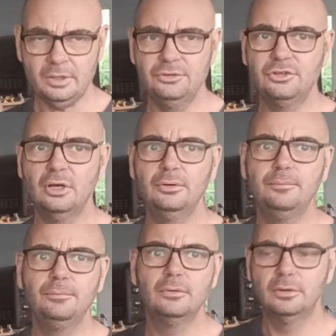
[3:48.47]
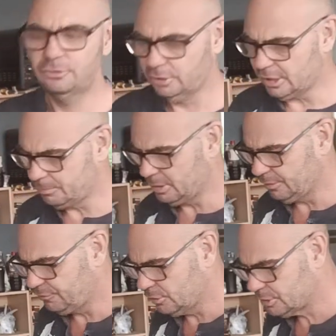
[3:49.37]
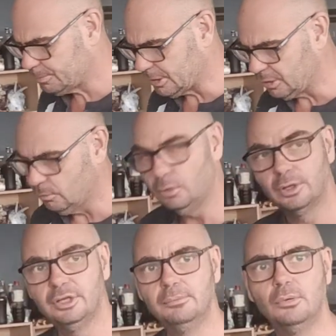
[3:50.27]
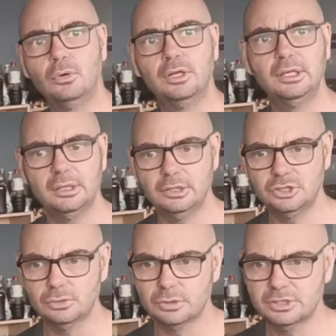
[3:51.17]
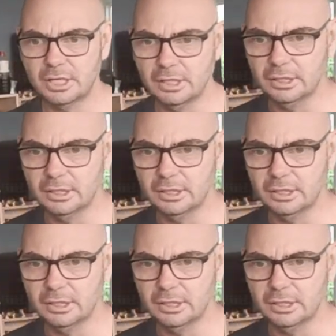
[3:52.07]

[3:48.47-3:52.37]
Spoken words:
So, to get my first bottle of water in the morning ensures that I at